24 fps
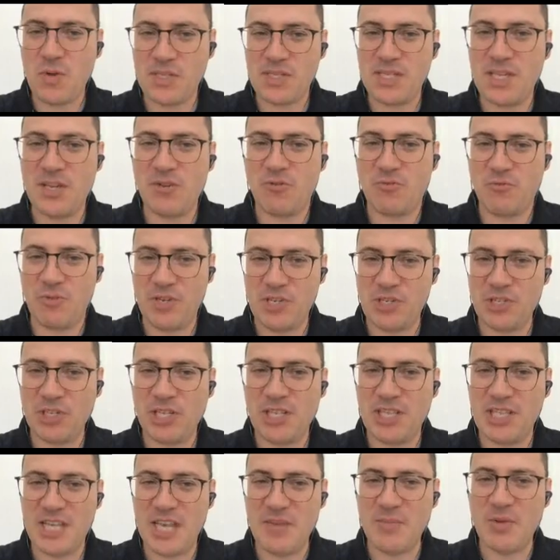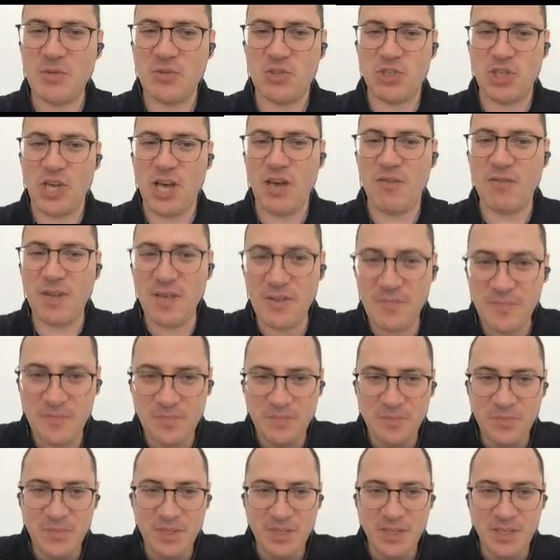the original name of Java?
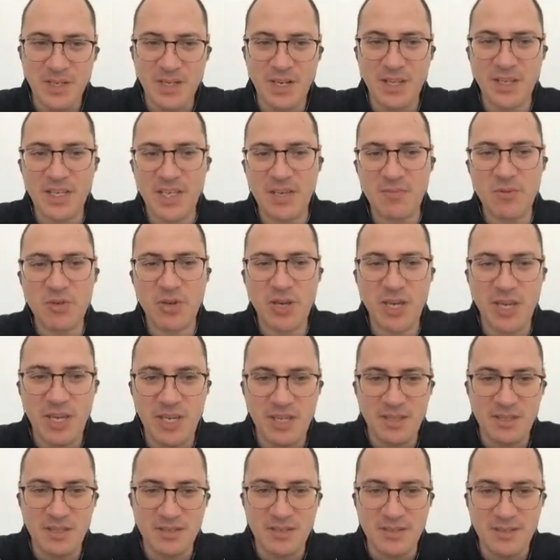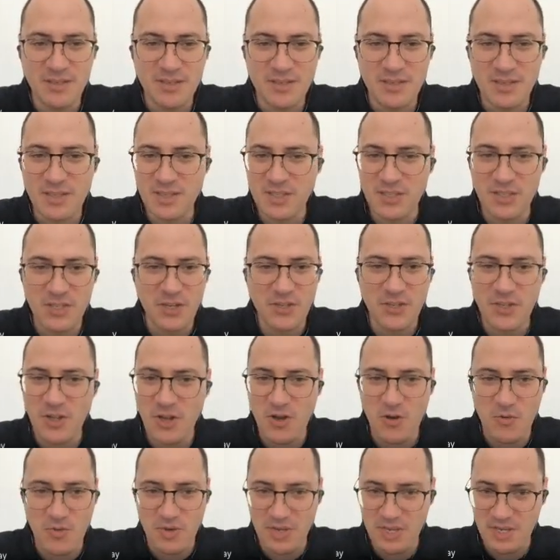And I'll give you a hint. It's not
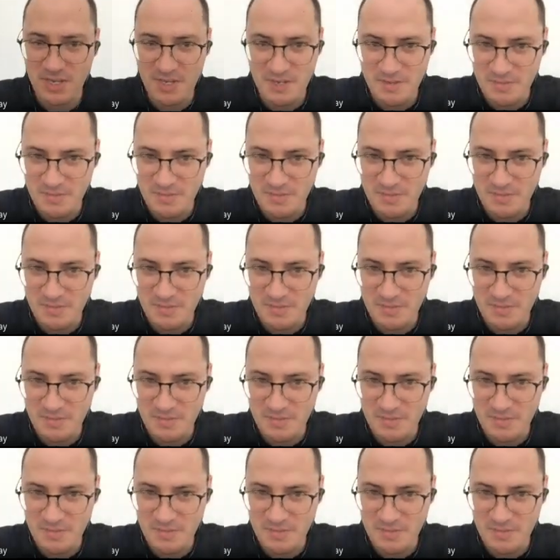Oak.